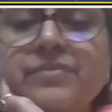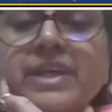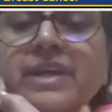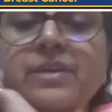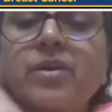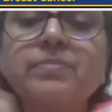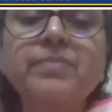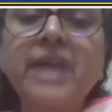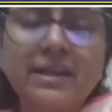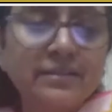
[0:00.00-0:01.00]
we are not
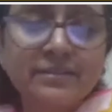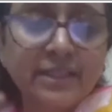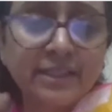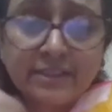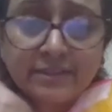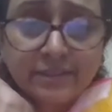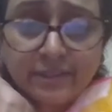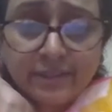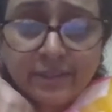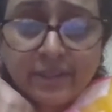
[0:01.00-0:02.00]
practicing it.
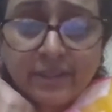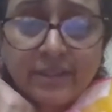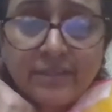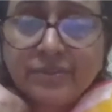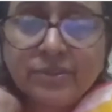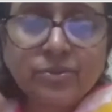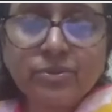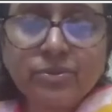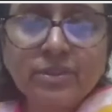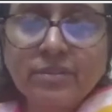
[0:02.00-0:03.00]
Even
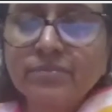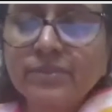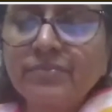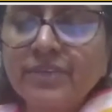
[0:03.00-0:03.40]
though the